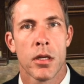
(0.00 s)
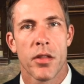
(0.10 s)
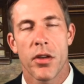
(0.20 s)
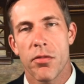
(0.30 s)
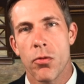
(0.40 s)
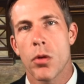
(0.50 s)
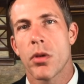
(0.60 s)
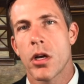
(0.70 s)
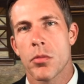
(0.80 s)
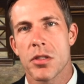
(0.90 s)
Therefore, it
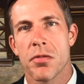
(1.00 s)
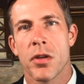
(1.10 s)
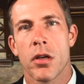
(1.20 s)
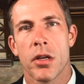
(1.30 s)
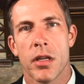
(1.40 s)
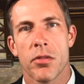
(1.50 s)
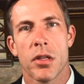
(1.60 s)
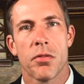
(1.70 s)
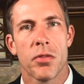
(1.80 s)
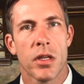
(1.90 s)
becomes a felony if the
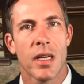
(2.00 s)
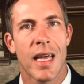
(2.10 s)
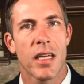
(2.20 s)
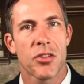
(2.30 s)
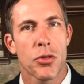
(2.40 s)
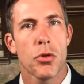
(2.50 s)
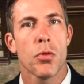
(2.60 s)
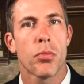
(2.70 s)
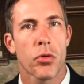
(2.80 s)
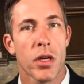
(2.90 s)
defendant had
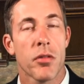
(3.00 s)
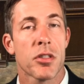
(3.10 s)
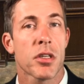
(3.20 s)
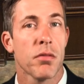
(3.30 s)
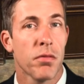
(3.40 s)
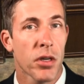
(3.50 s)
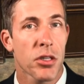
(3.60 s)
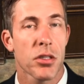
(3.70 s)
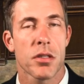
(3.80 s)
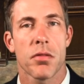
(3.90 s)
2 previous
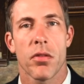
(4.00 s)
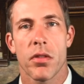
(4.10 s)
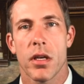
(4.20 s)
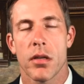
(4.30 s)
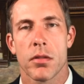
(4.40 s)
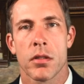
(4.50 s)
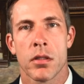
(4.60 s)
convictions for theft.